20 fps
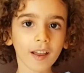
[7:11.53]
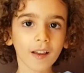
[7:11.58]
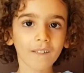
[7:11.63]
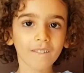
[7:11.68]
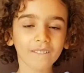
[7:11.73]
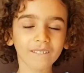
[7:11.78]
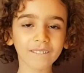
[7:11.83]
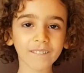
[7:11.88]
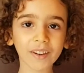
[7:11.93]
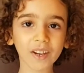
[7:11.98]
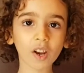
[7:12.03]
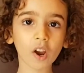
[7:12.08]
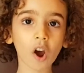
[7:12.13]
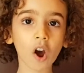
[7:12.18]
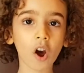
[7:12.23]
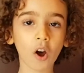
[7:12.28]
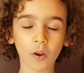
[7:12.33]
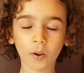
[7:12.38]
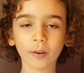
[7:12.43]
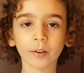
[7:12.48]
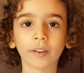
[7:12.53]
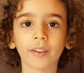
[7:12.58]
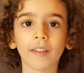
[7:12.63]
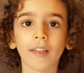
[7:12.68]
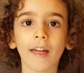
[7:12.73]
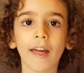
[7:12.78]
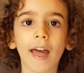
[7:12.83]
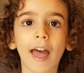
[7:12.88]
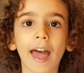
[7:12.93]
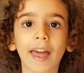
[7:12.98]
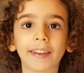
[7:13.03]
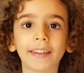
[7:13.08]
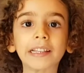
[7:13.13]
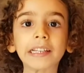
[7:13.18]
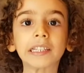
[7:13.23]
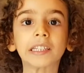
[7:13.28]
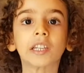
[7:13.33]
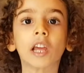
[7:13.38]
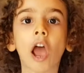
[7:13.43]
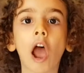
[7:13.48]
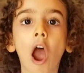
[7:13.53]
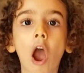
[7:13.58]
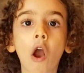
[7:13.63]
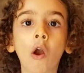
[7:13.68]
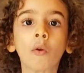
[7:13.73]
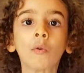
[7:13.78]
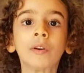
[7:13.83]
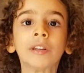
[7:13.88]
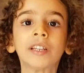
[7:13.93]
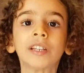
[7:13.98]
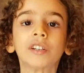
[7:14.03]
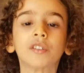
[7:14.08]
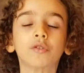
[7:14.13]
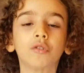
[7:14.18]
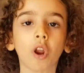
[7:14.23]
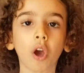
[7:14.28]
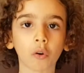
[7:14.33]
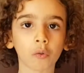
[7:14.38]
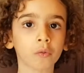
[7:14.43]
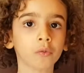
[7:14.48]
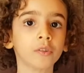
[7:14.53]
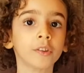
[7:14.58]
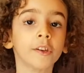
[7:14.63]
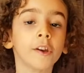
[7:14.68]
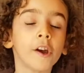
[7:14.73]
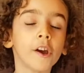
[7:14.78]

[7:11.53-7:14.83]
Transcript: Because a seed only grows